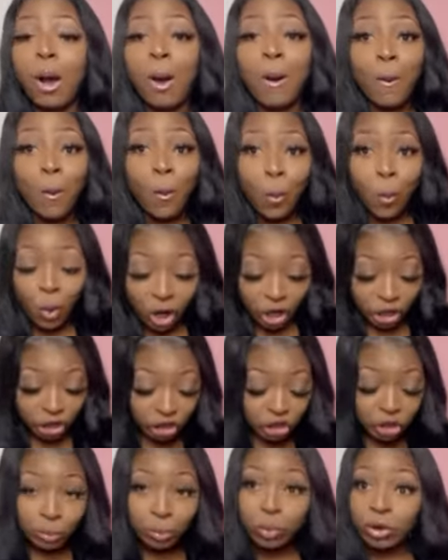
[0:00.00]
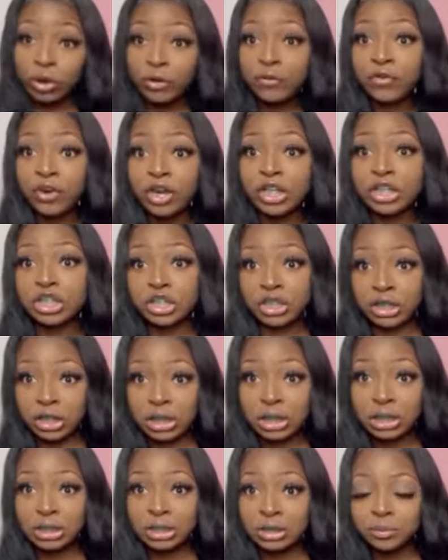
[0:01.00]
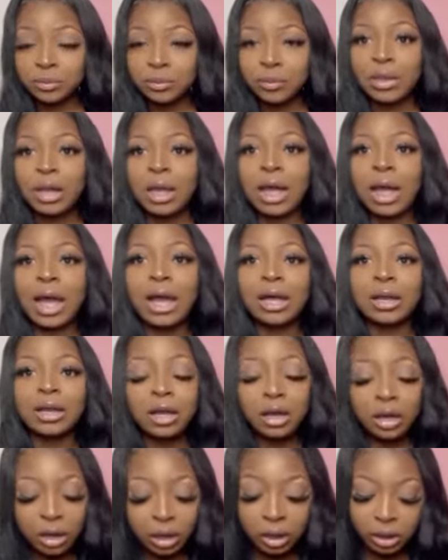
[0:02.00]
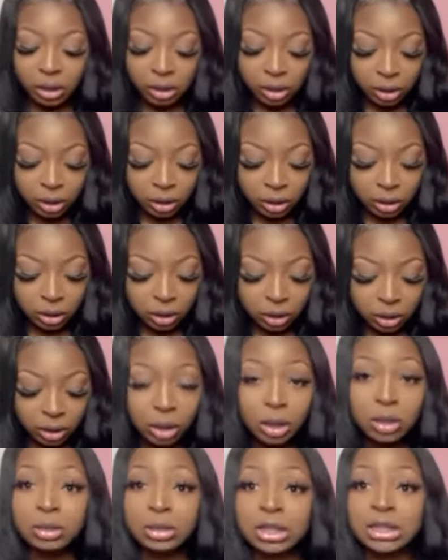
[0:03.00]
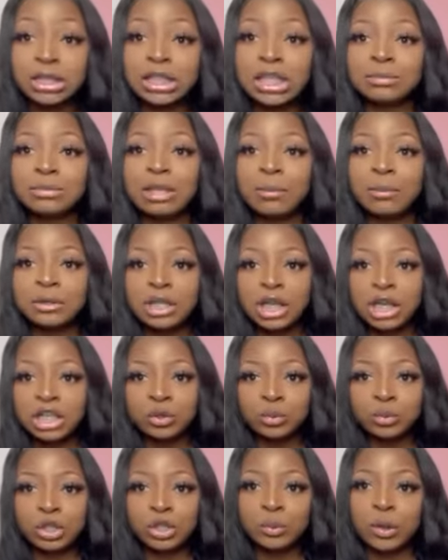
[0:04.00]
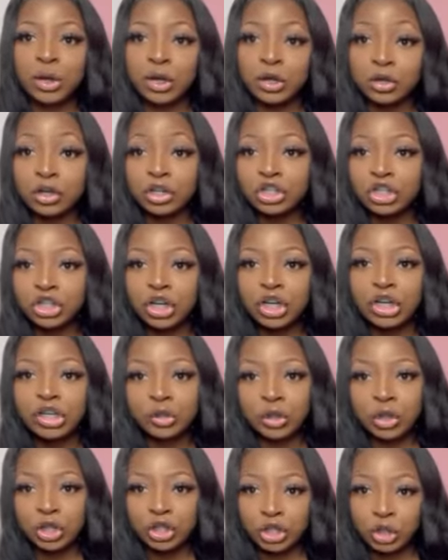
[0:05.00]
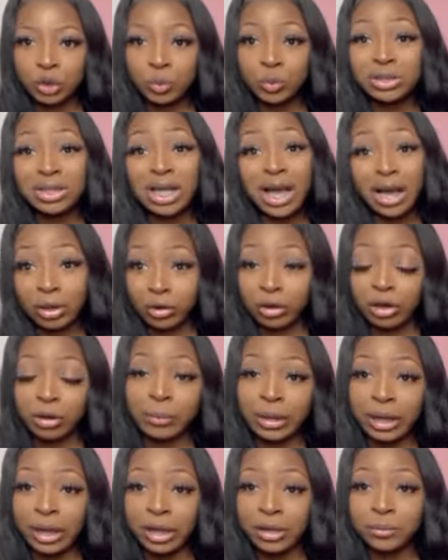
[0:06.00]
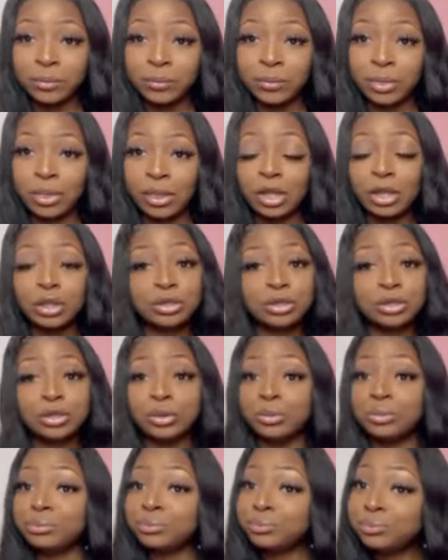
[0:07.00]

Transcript: wash boyfriend jeans, and the same type of texture what she wearing on the shirt is on the shoes and on the bag. So